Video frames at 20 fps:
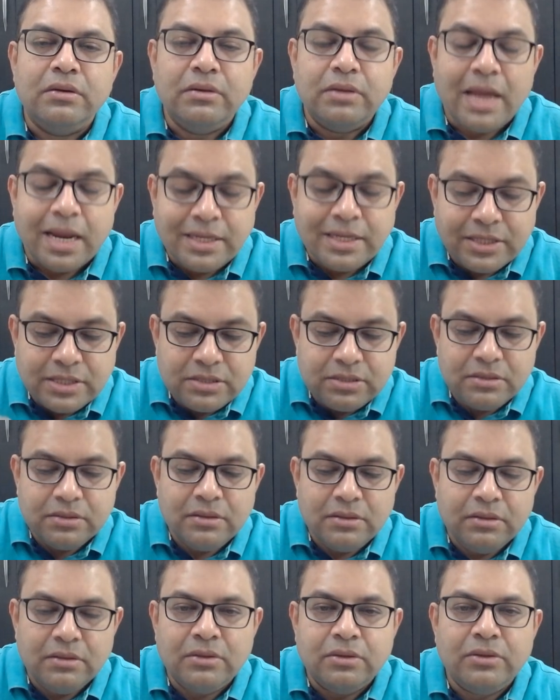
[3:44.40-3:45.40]
gets
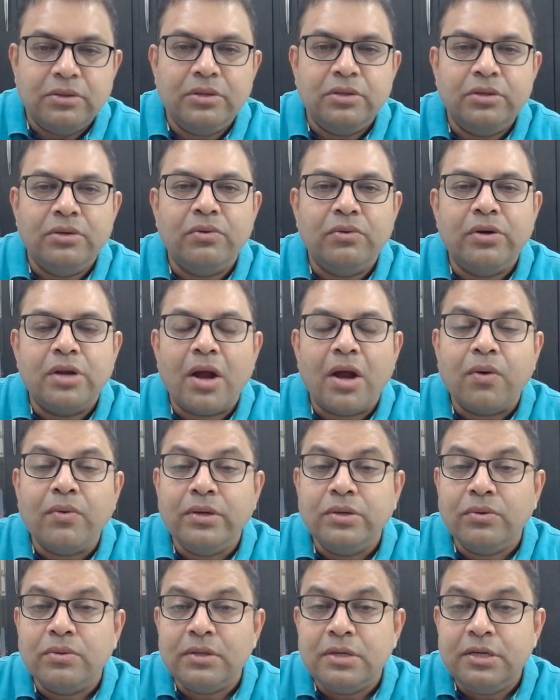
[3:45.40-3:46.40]
uh, you know drowned
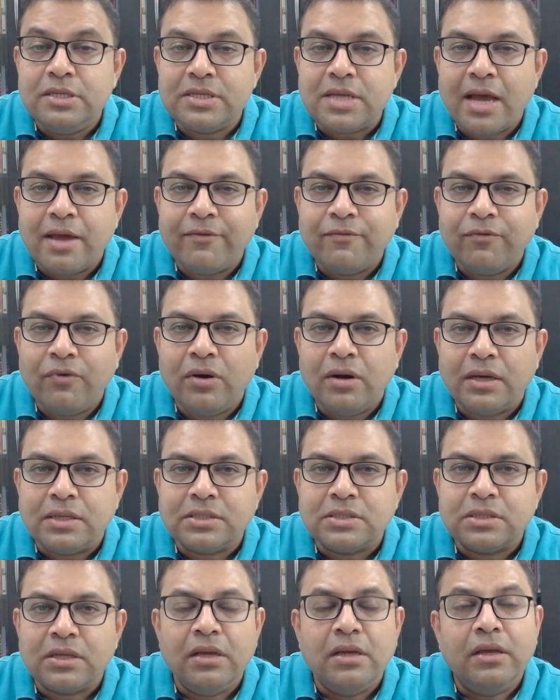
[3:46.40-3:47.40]
into the desire for
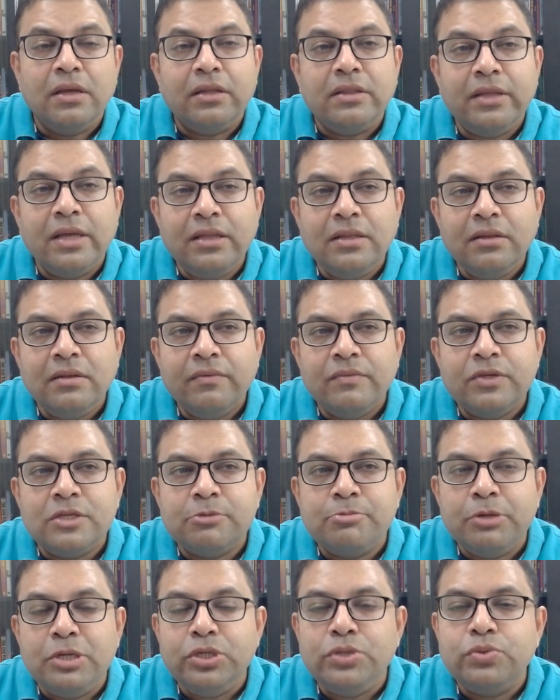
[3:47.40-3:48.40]
lust then
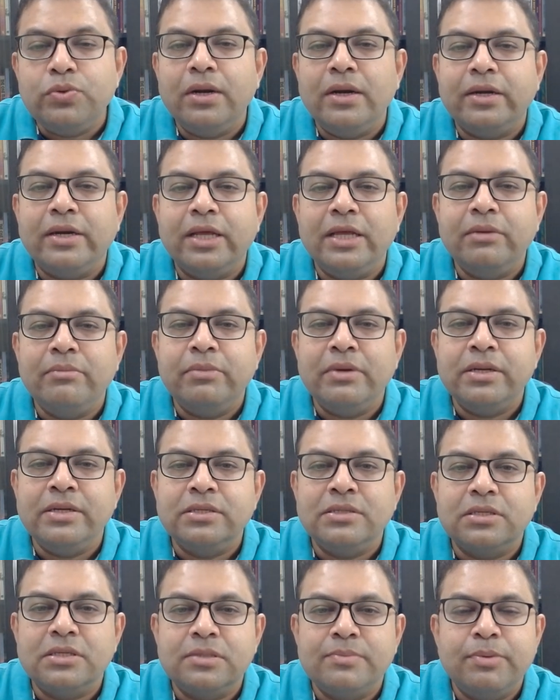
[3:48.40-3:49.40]
spiritual
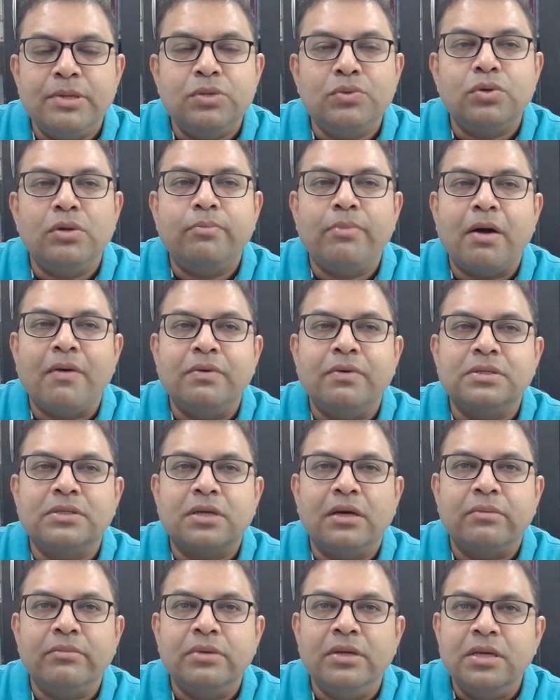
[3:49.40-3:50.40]
attainments spiritual powers
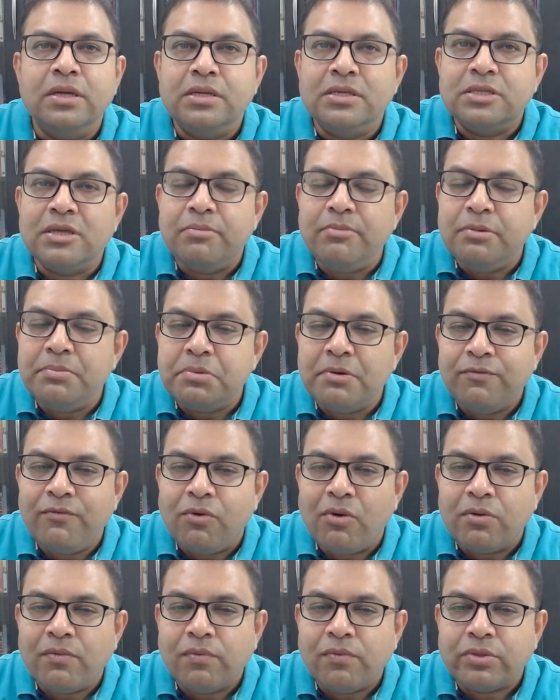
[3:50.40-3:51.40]
come some people
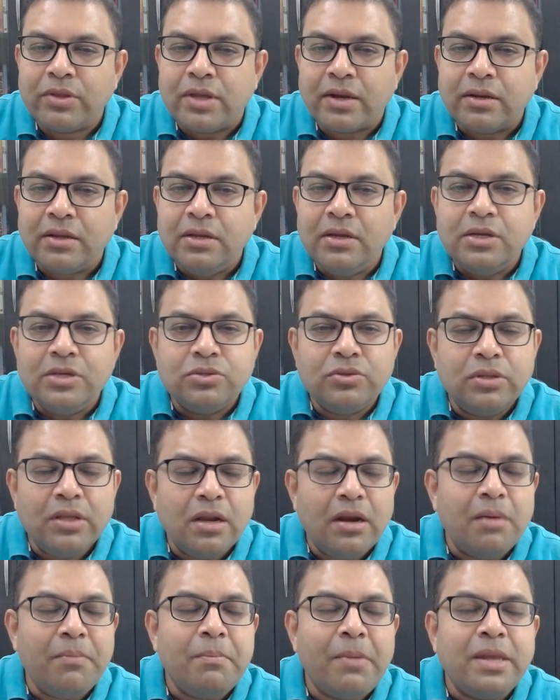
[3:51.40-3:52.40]
fall for that so
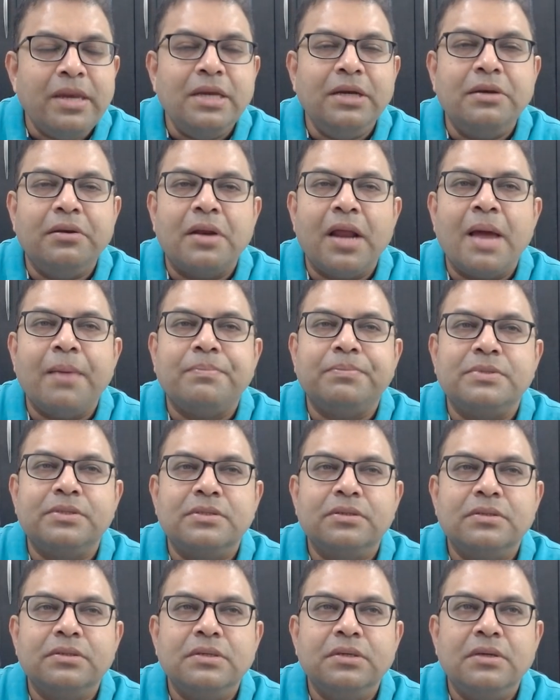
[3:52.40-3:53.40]
there are many traps
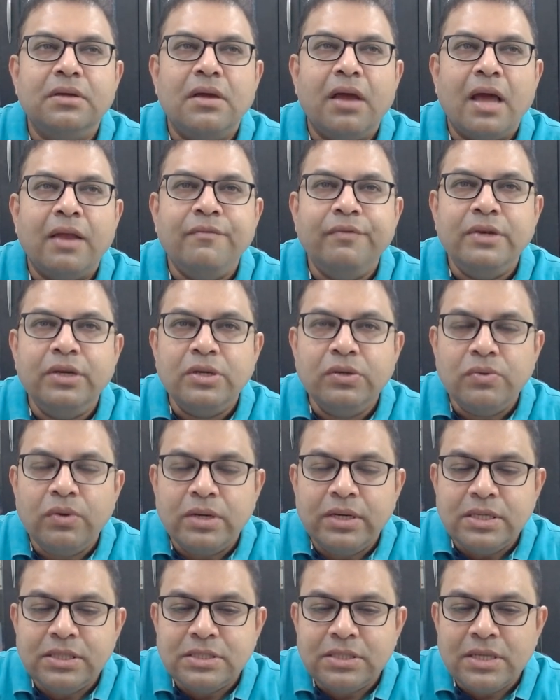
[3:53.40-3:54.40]
and we need to
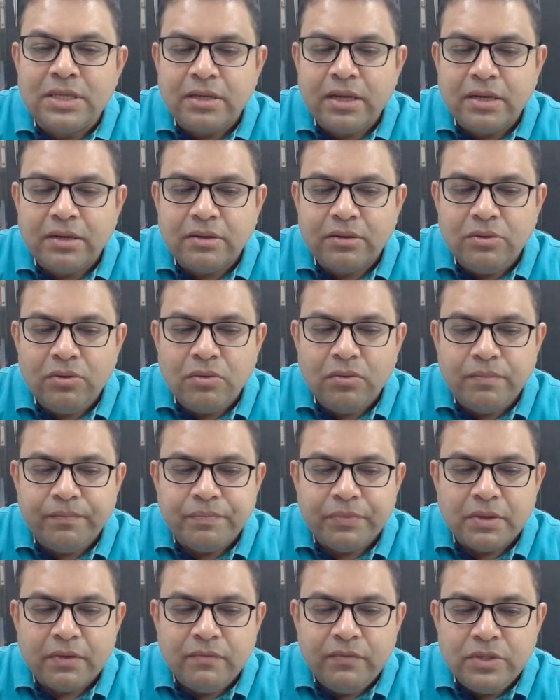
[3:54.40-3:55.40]
understand that you know
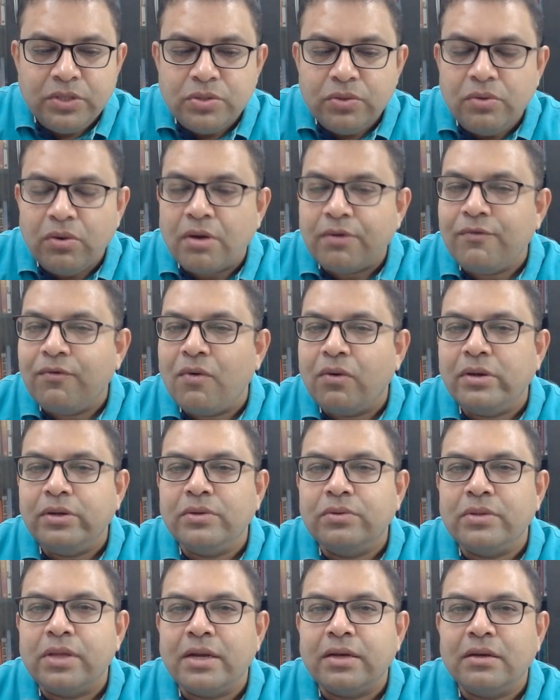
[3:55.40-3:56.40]
we should not fall
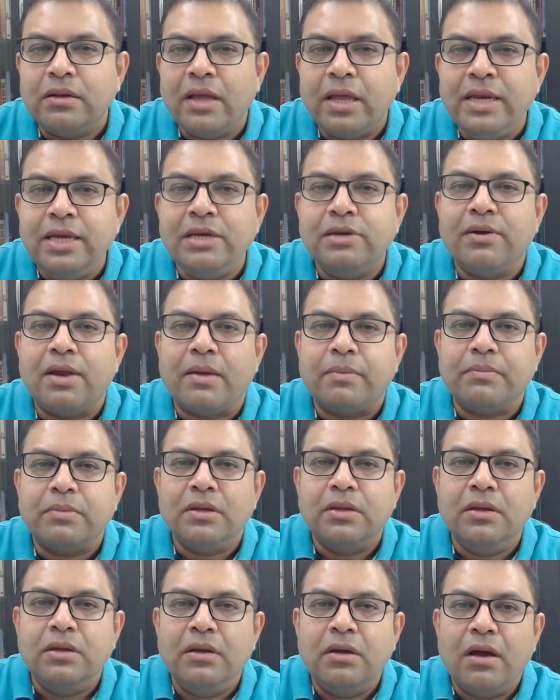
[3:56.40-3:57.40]
into that any trap
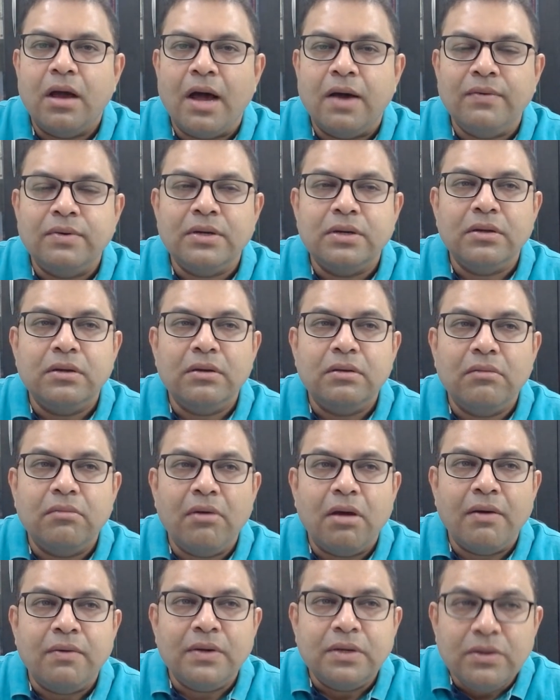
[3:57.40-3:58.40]
our
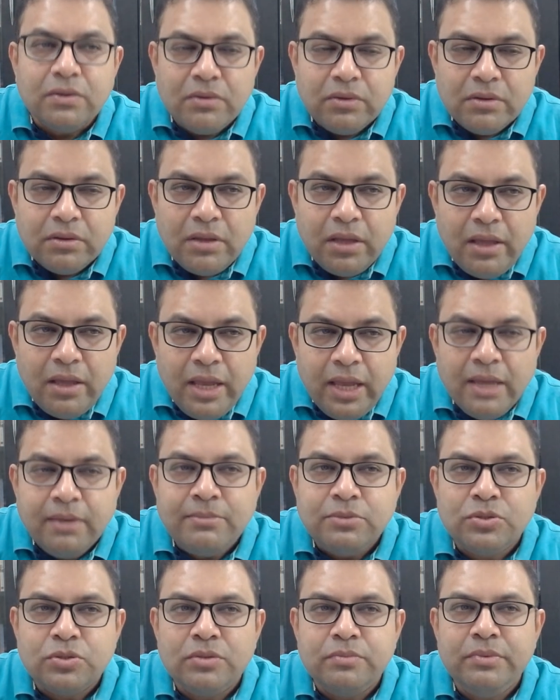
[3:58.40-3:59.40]
our
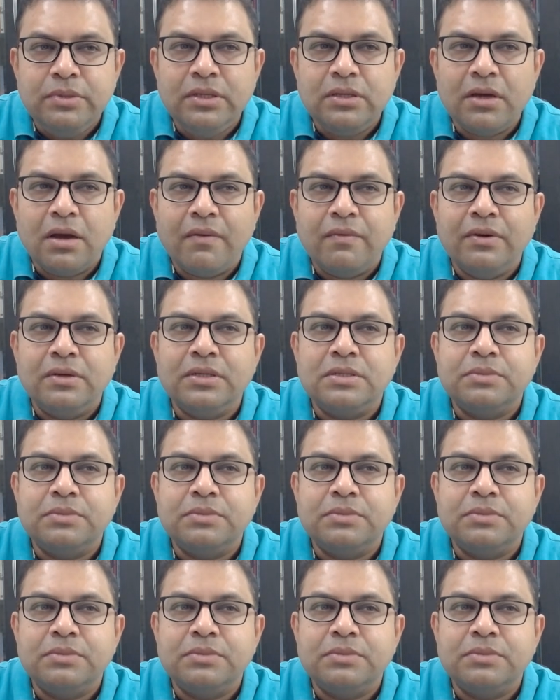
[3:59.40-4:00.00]
aim should be our